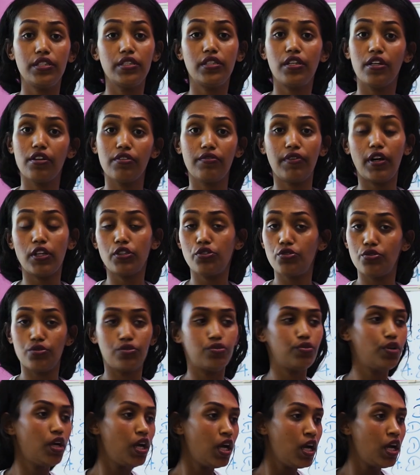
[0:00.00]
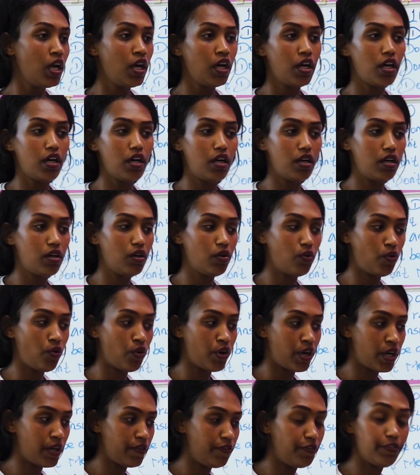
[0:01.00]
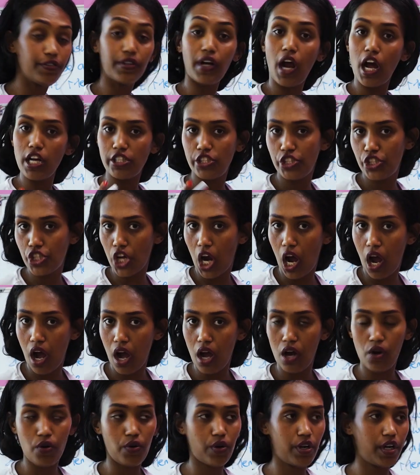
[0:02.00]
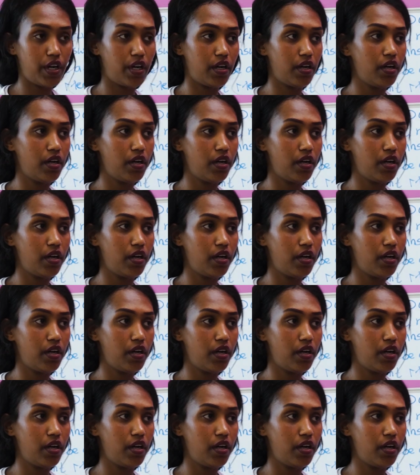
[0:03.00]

nervachu or fracha or